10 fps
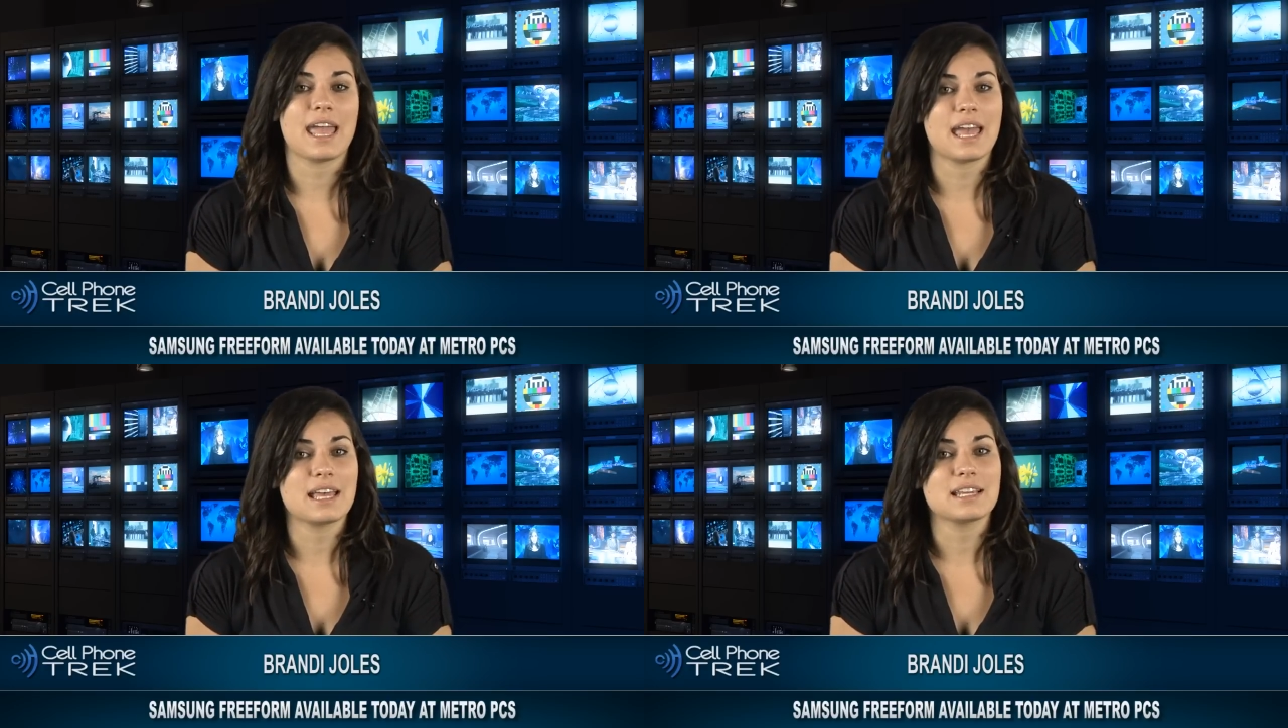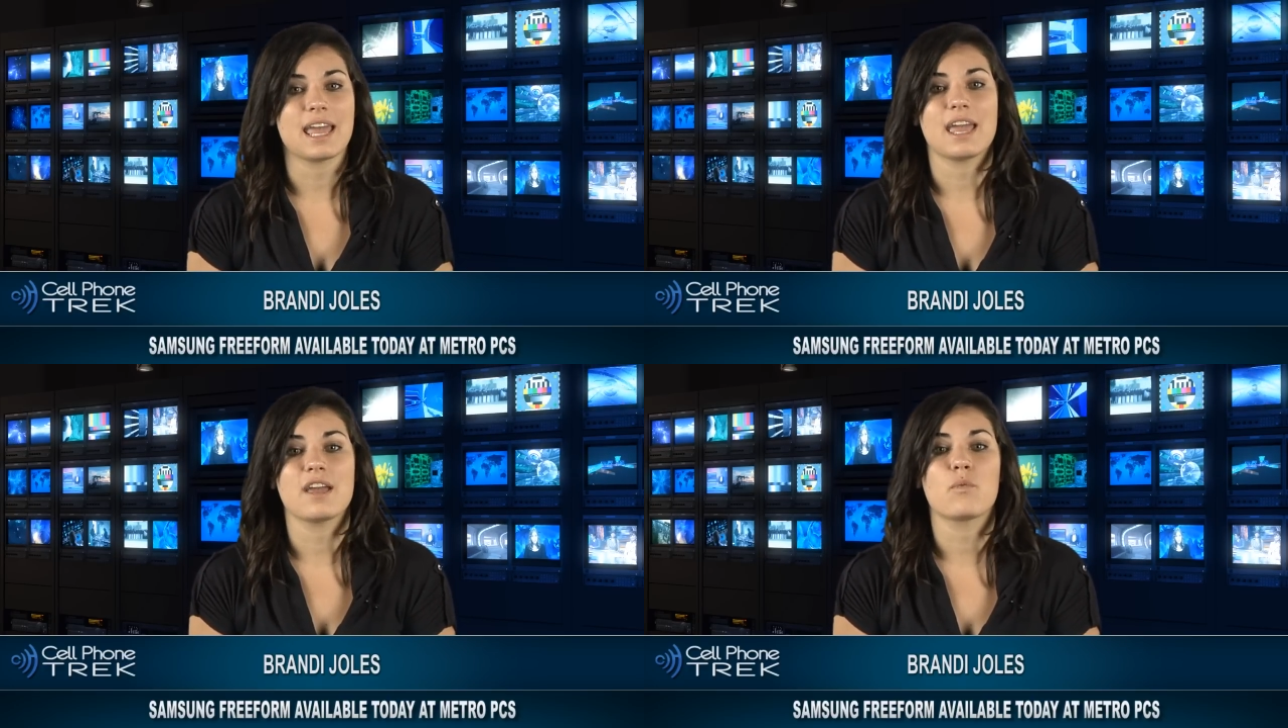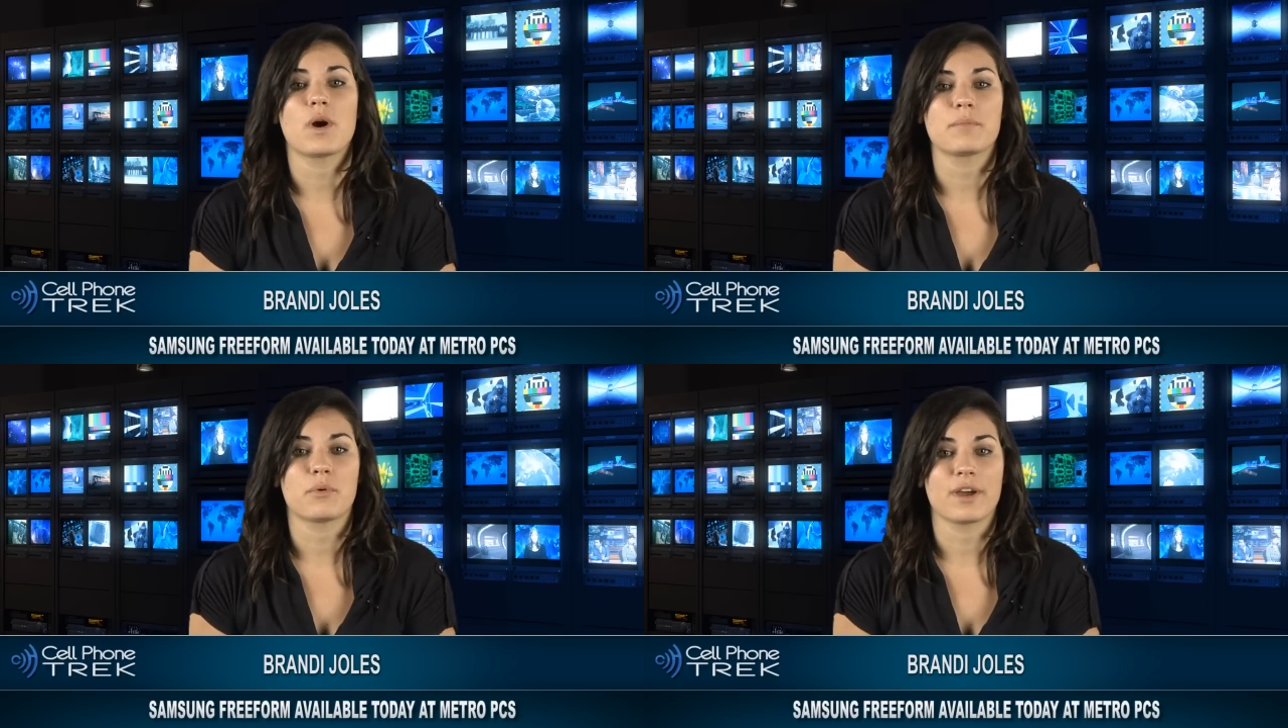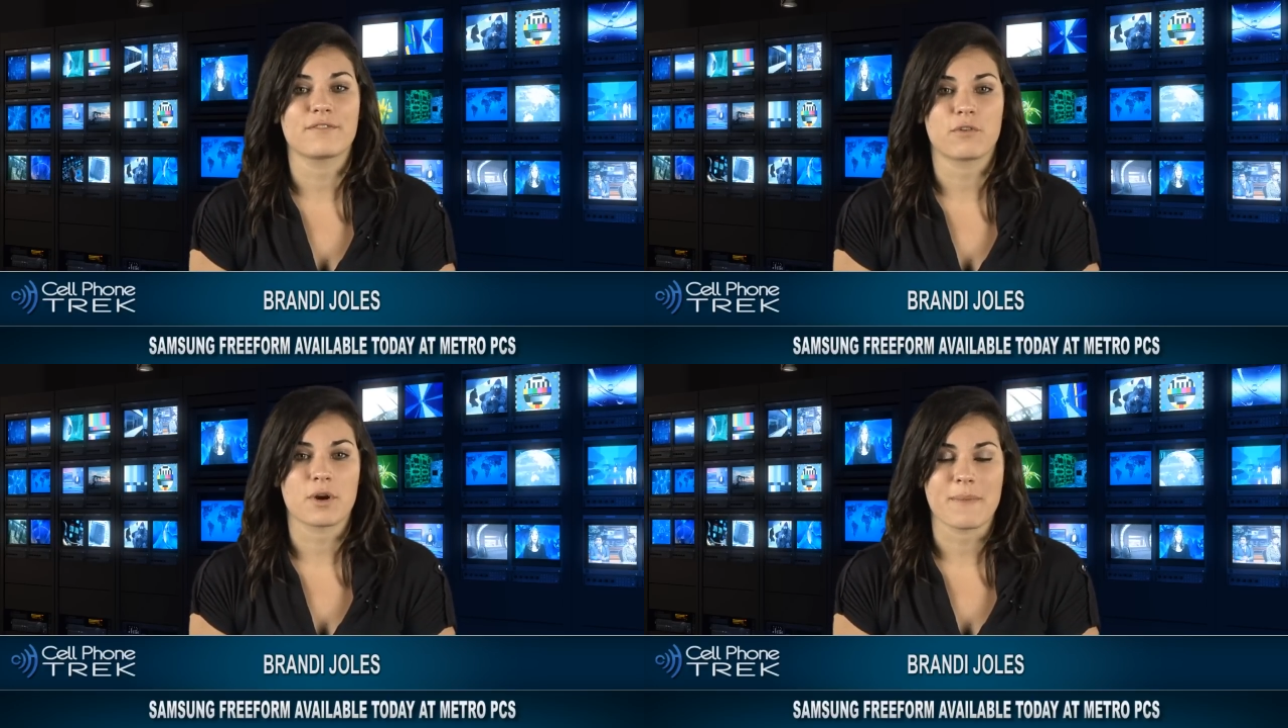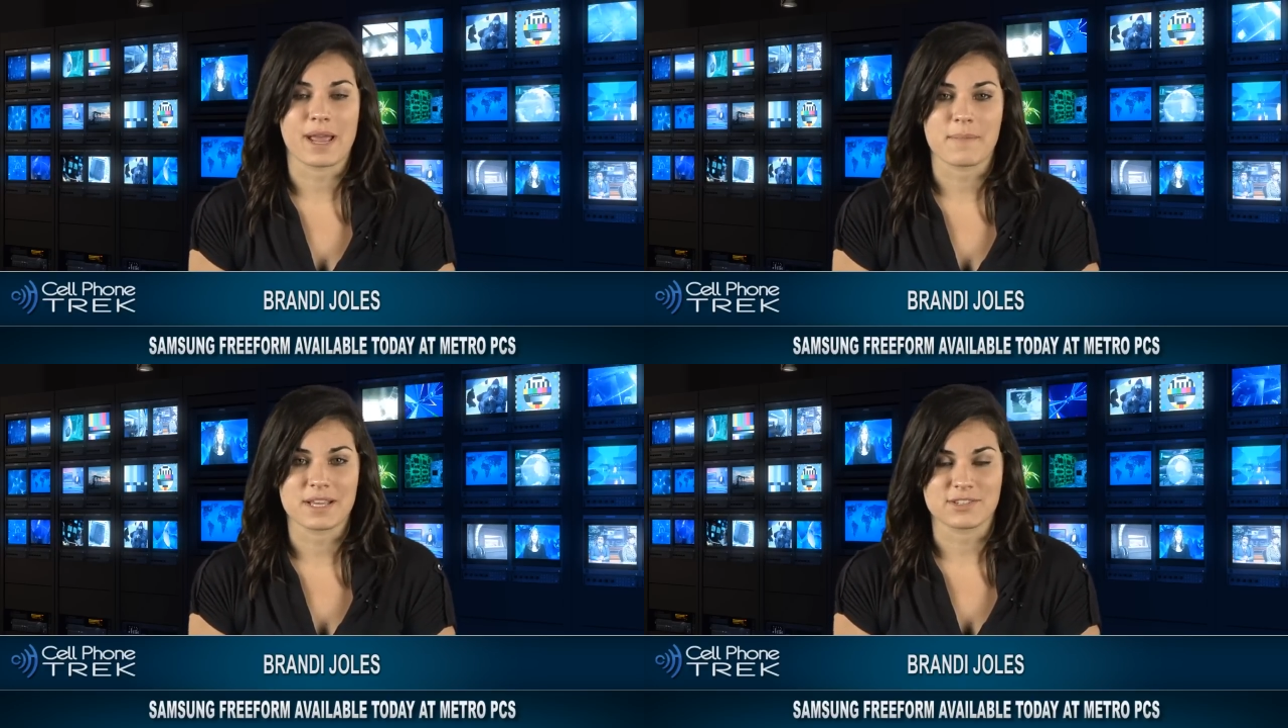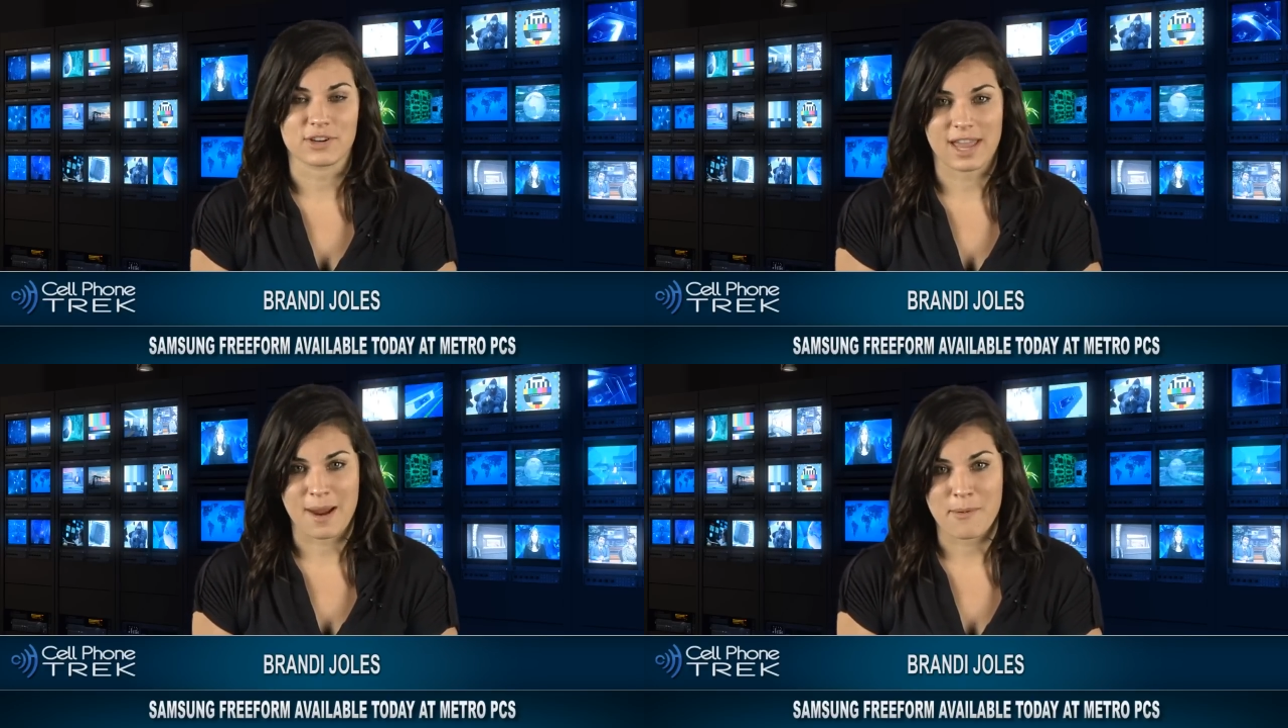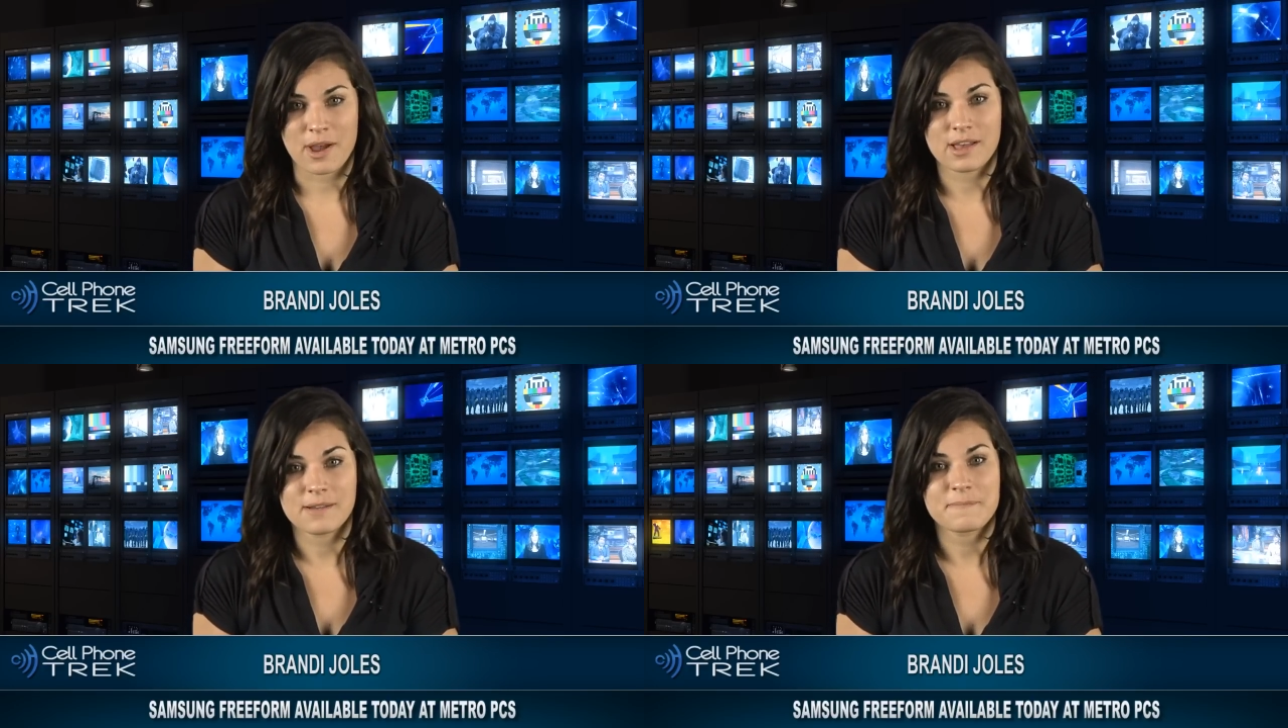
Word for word: and a 1.4 megapixel camera.